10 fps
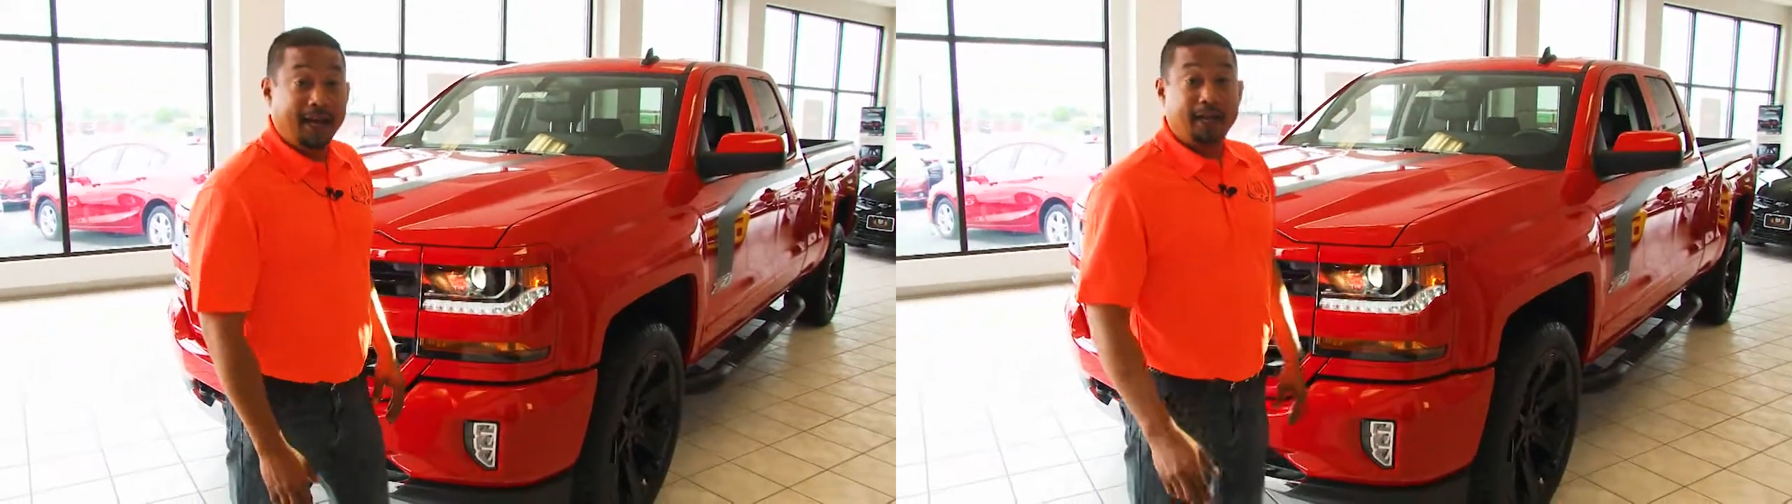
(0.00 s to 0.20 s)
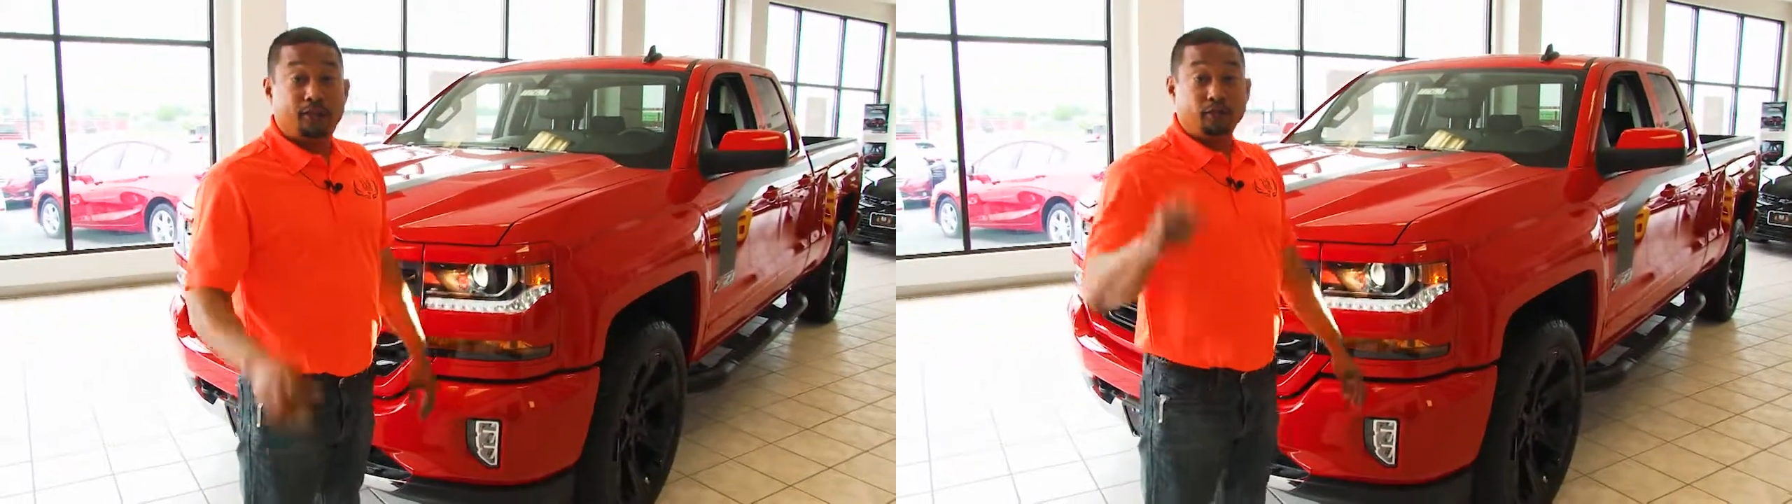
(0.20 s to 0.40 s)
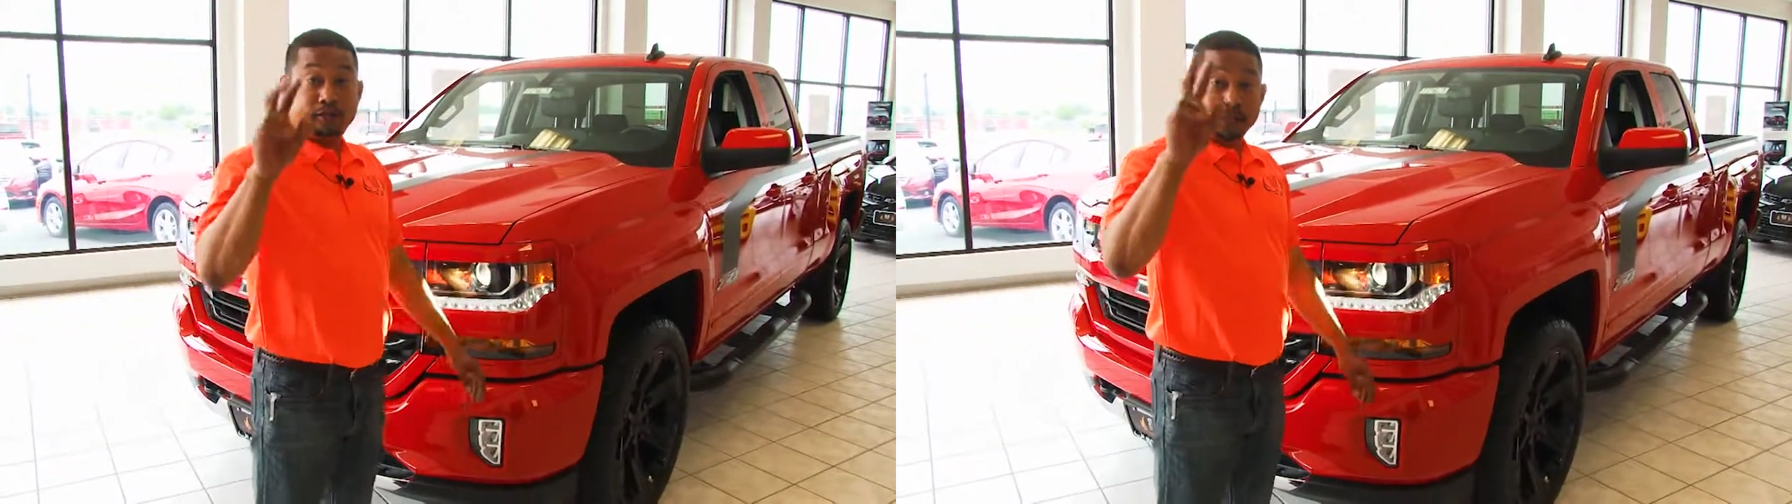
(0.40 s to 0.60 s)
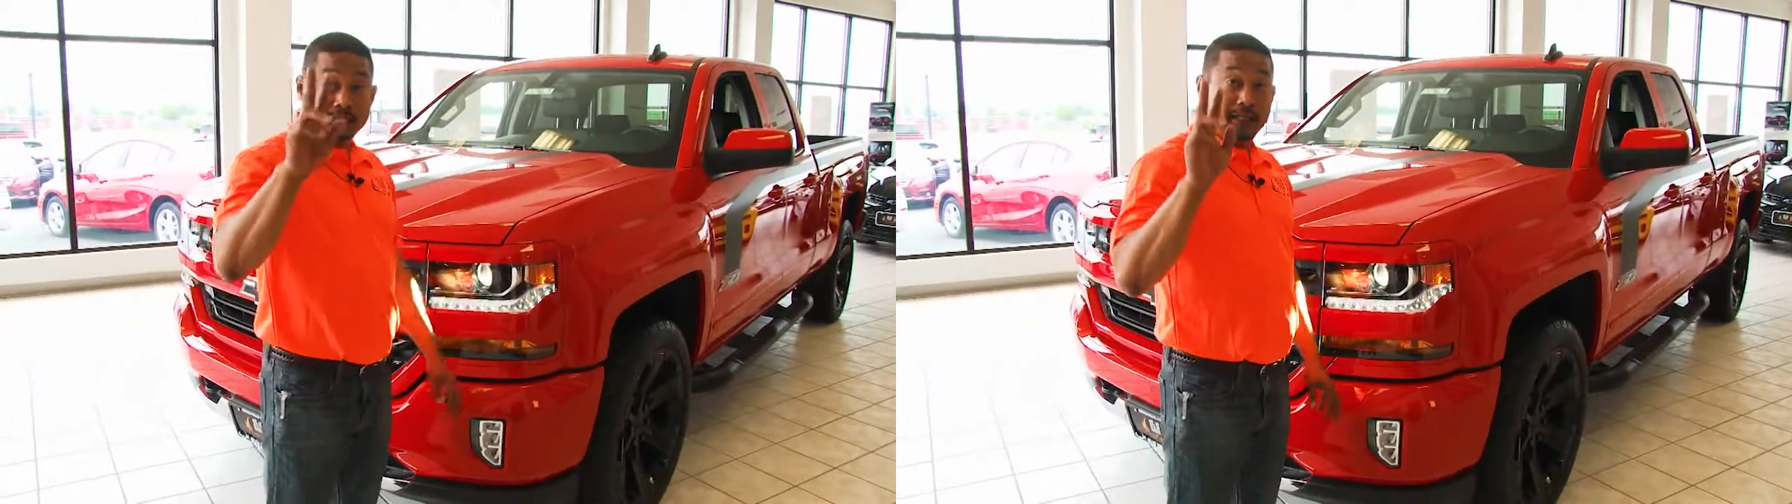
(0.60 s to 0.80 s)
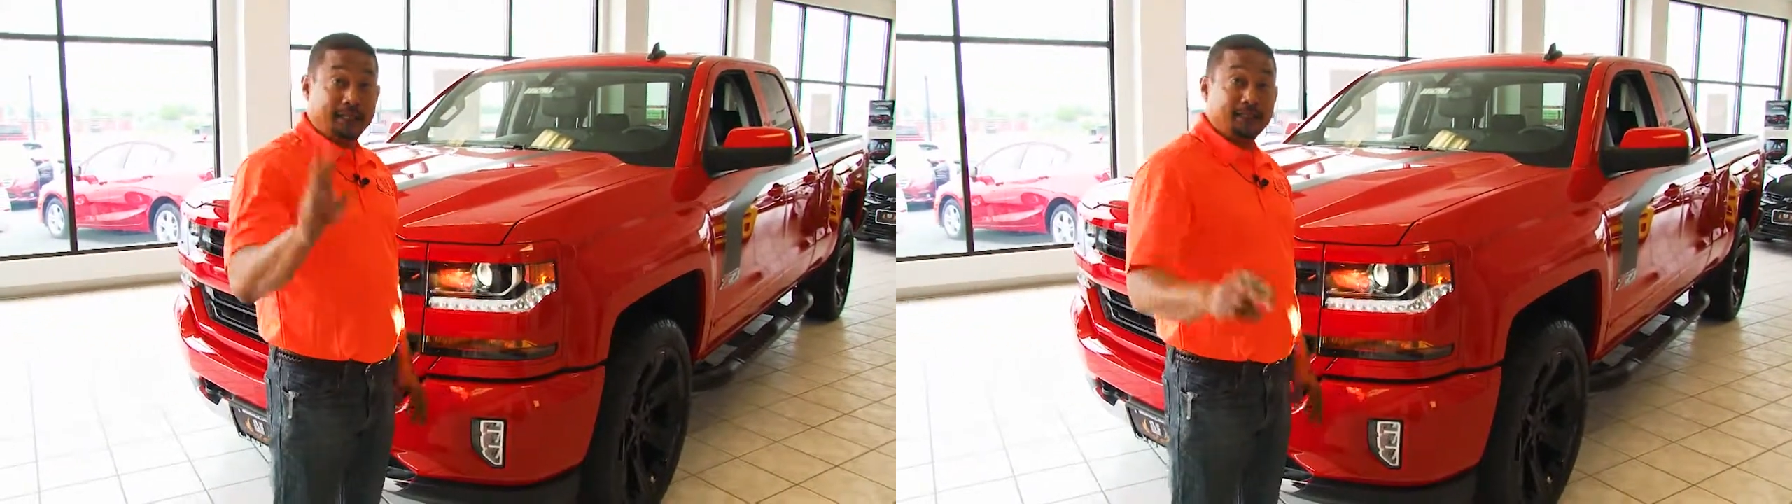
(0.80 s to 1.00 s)
And two things
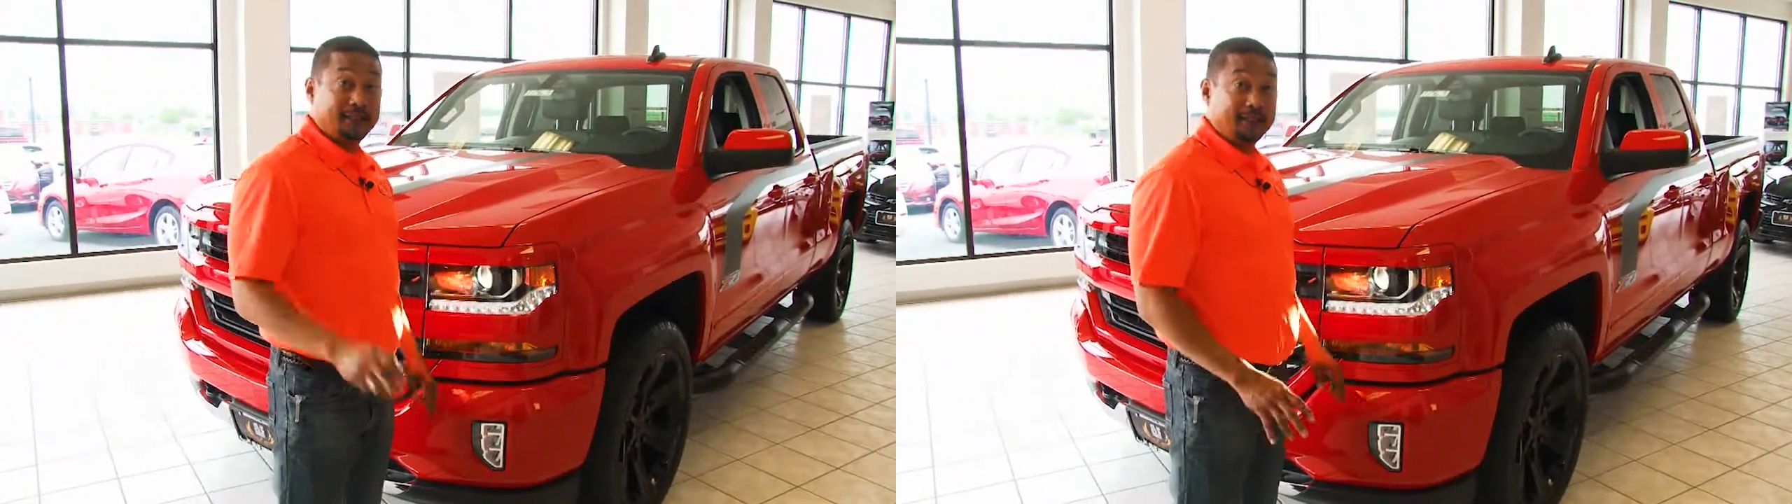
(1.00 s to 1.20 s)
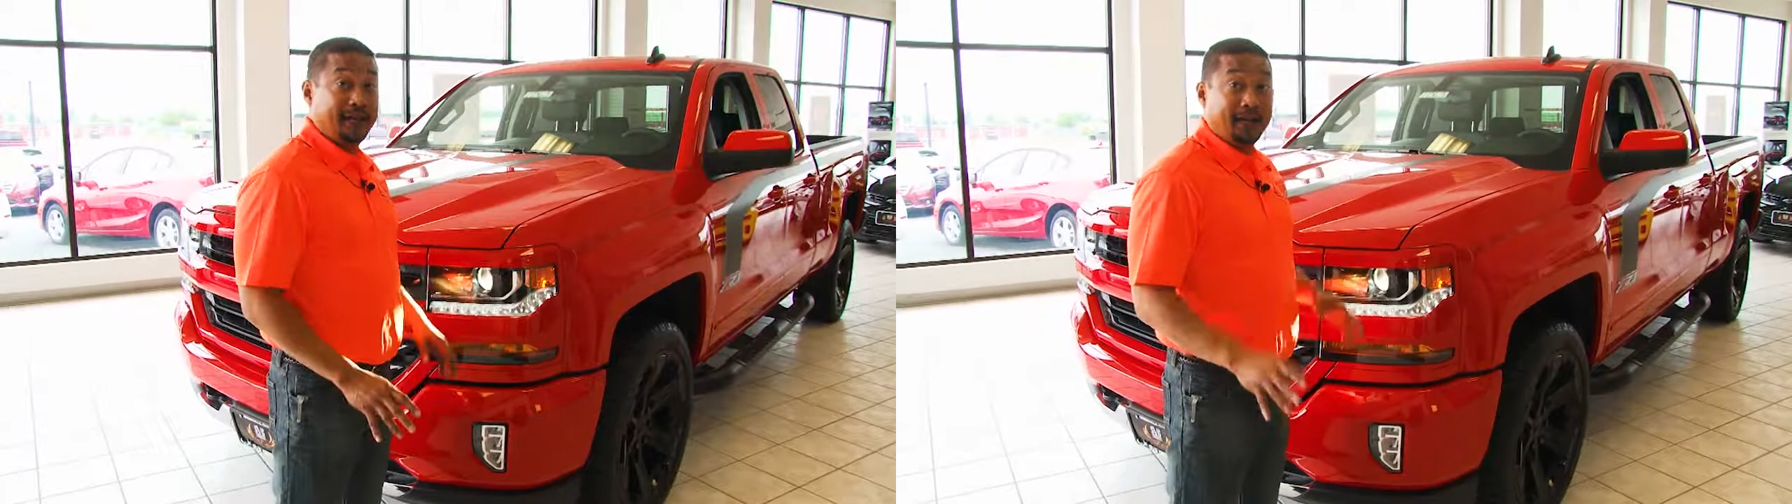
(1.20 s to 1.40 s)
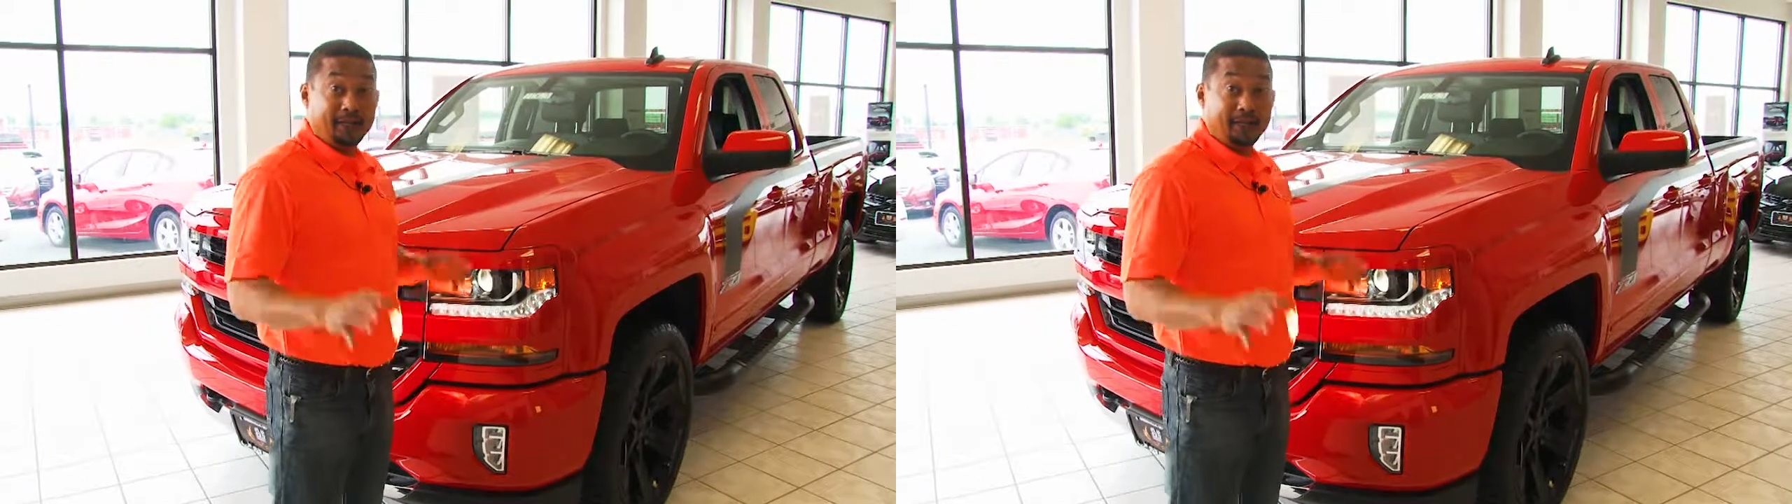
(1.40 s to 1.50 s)
that it does is that